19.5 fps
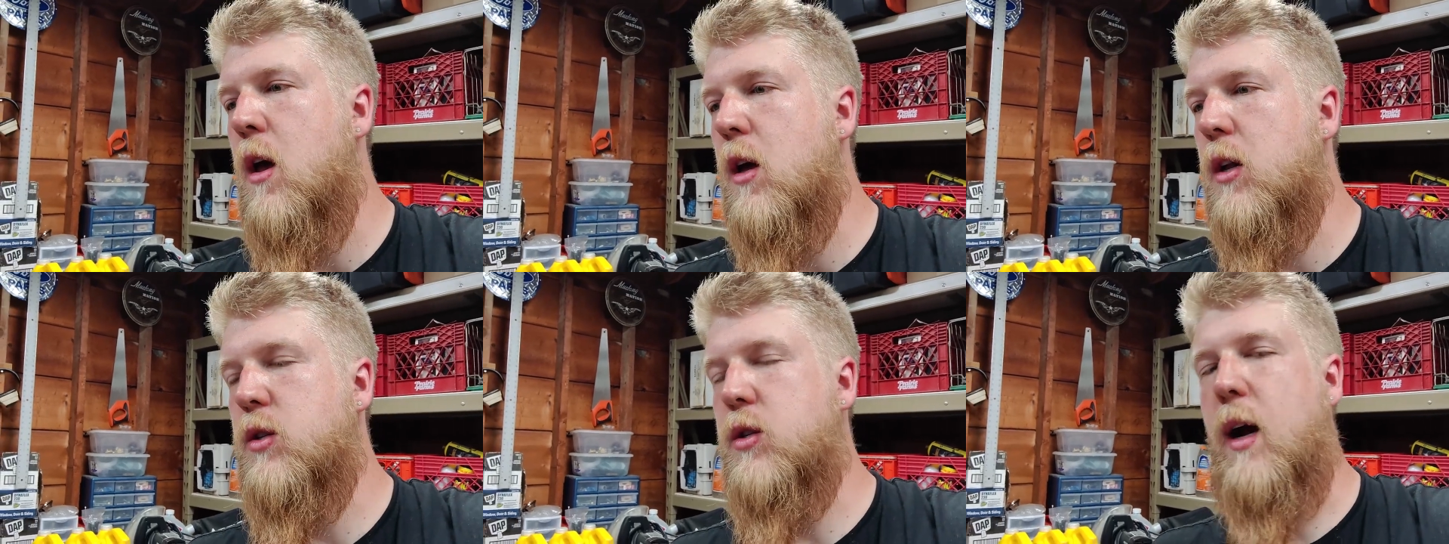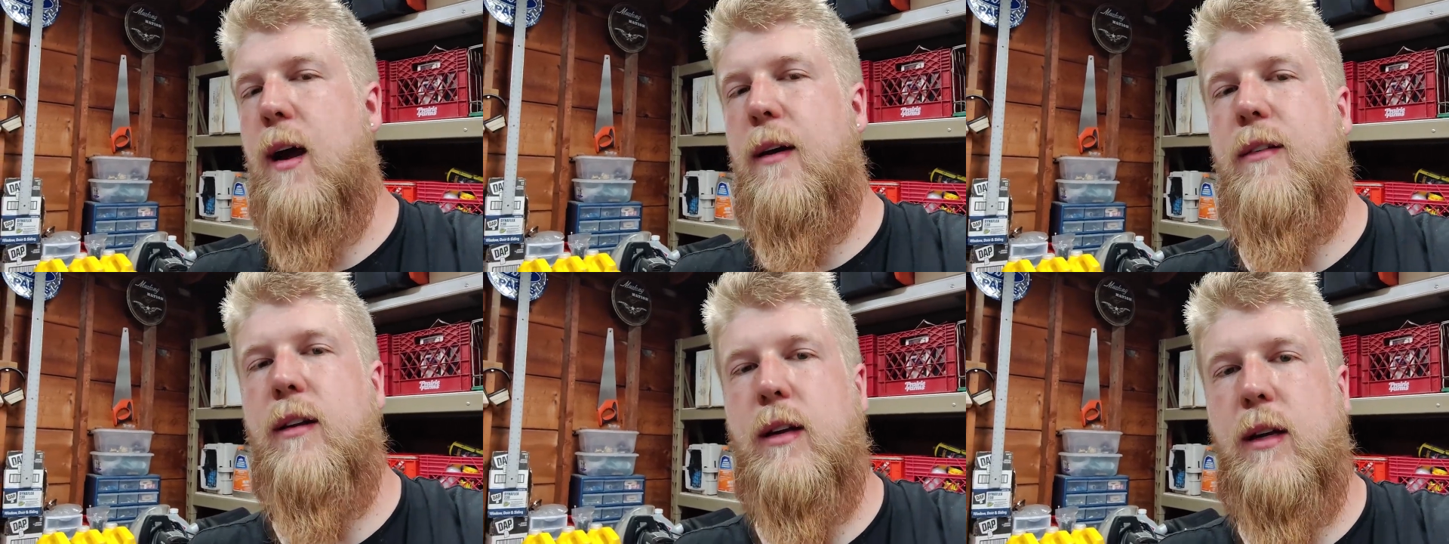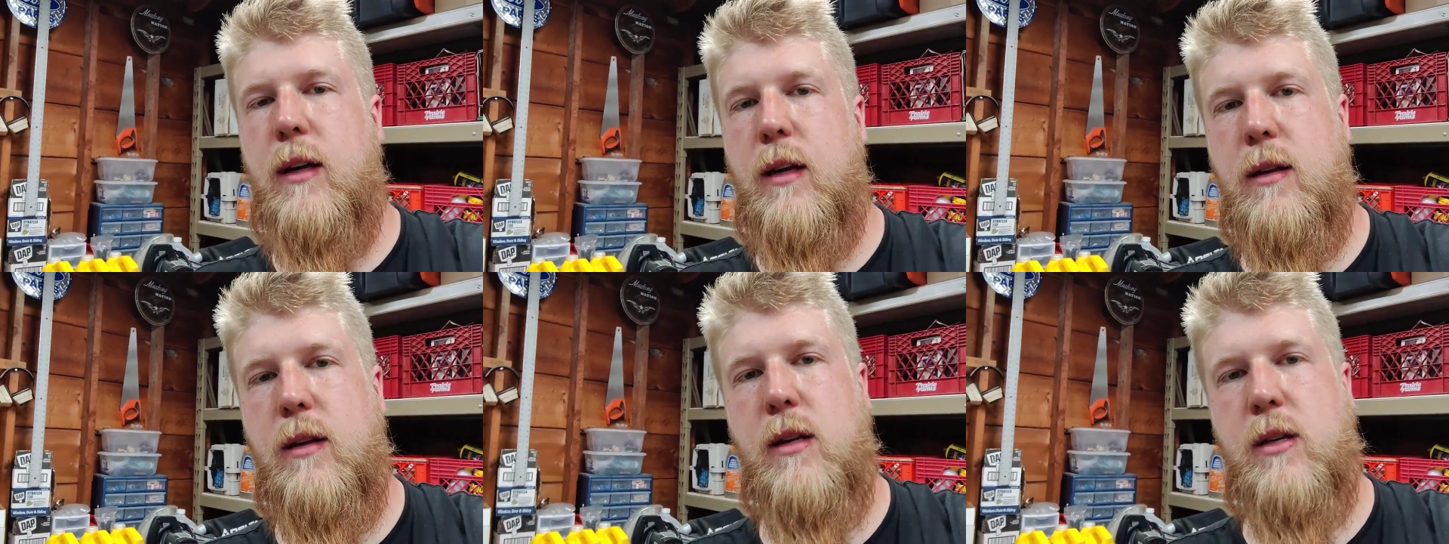driving
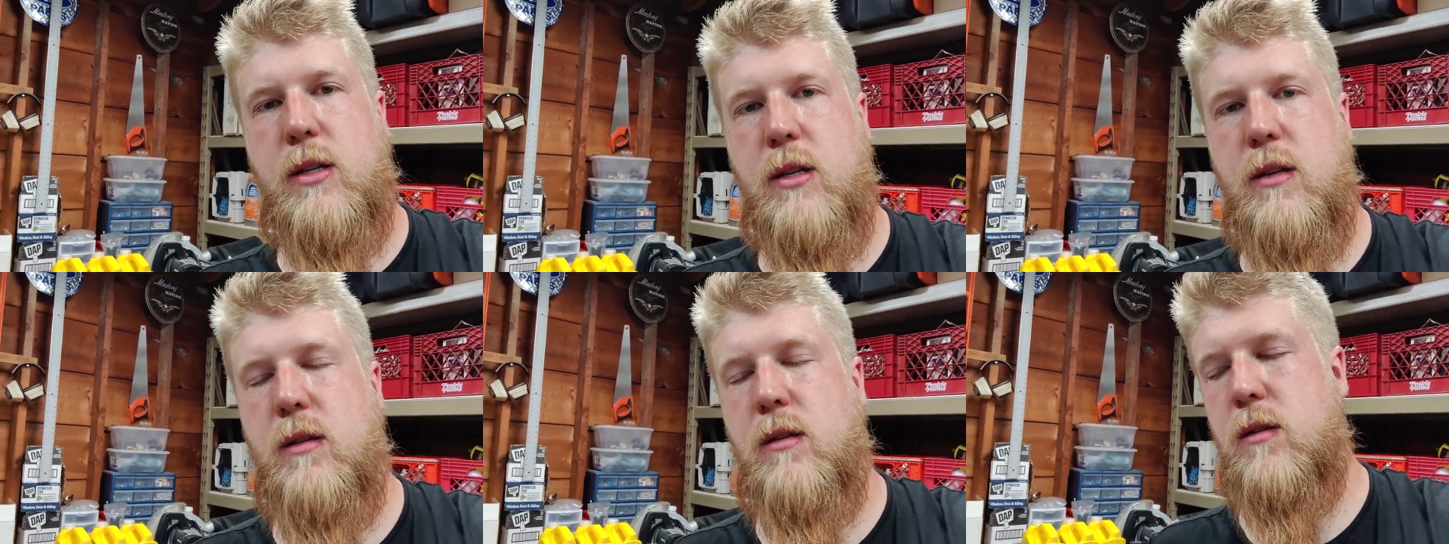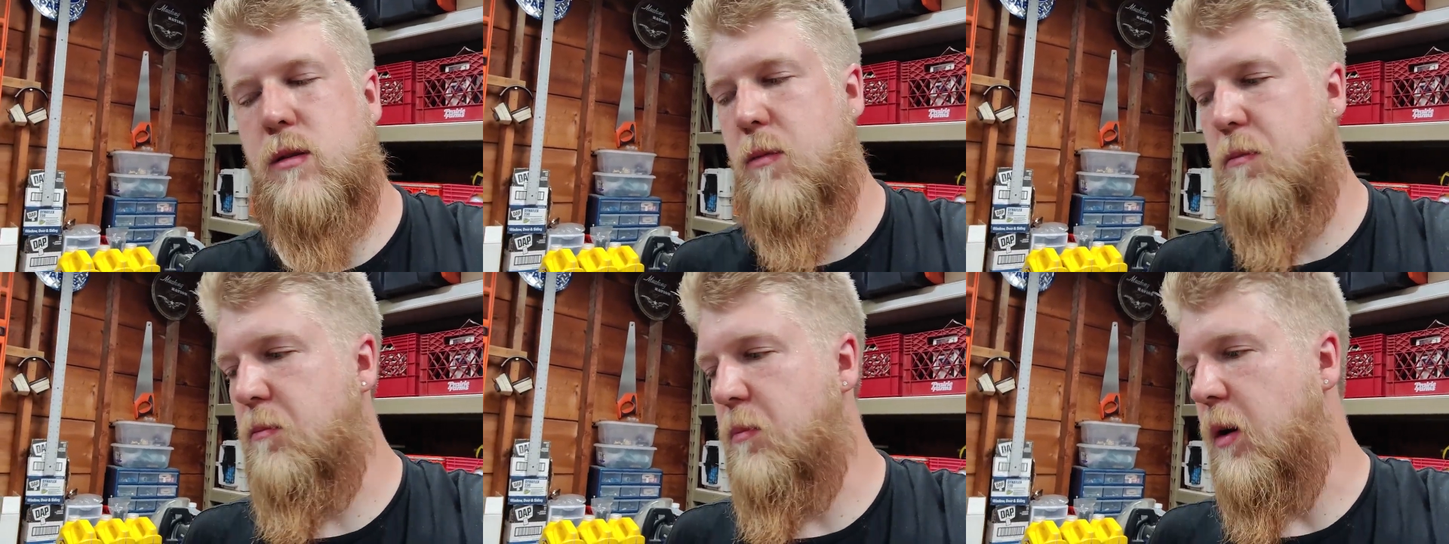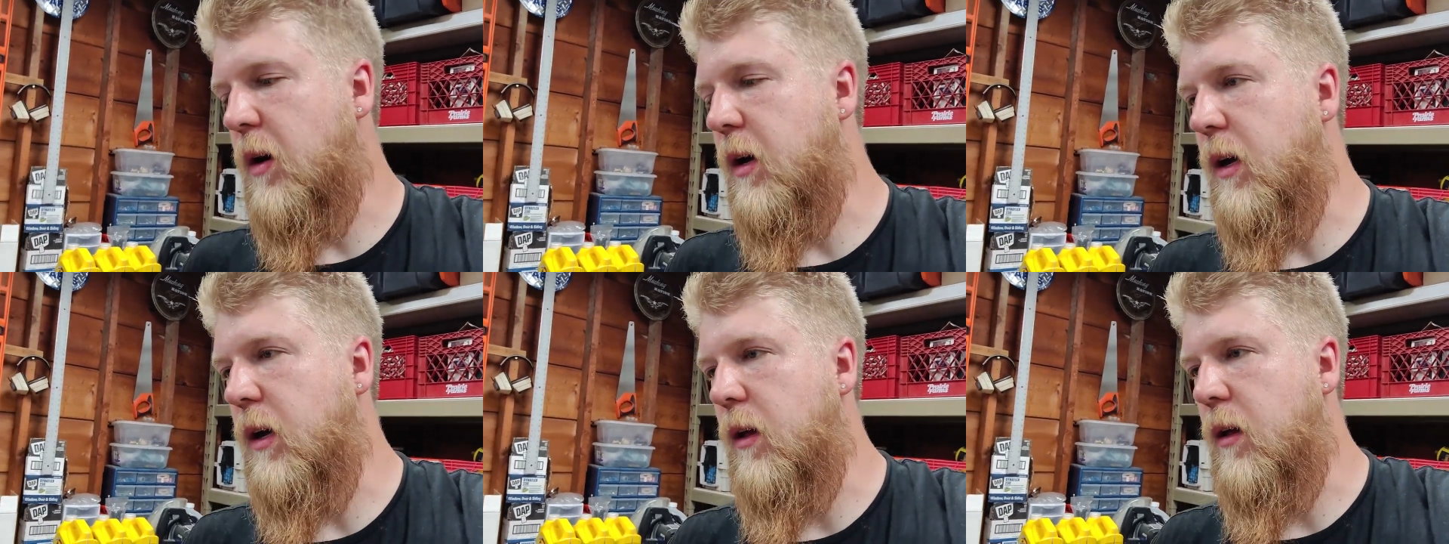conditions,
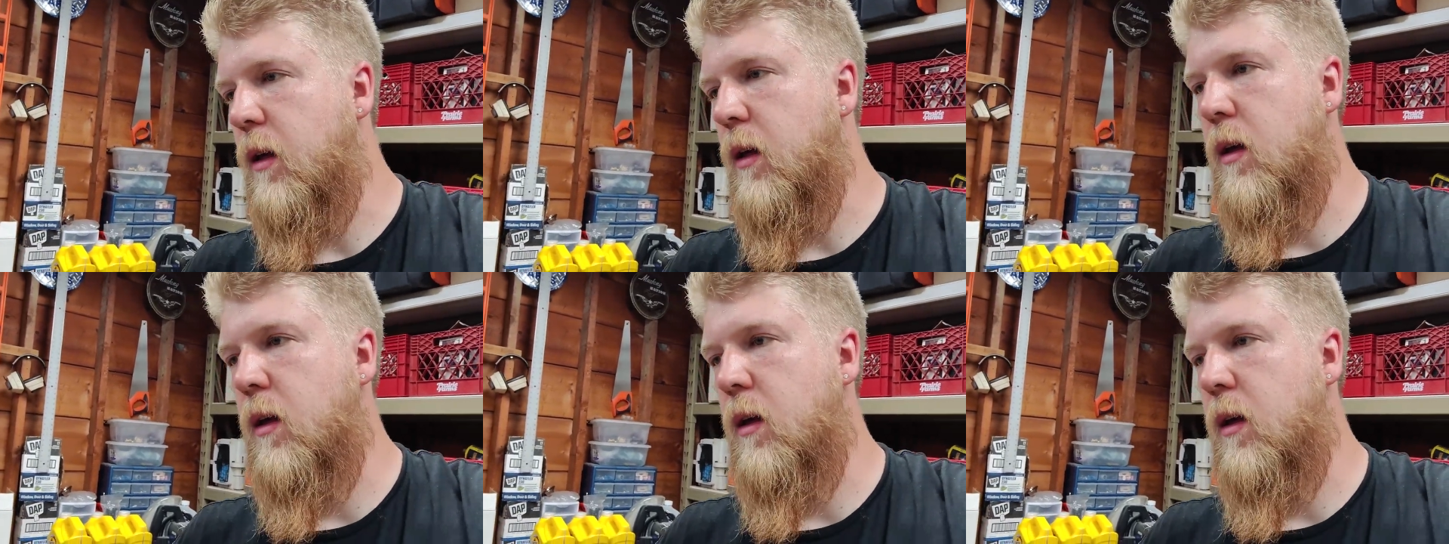but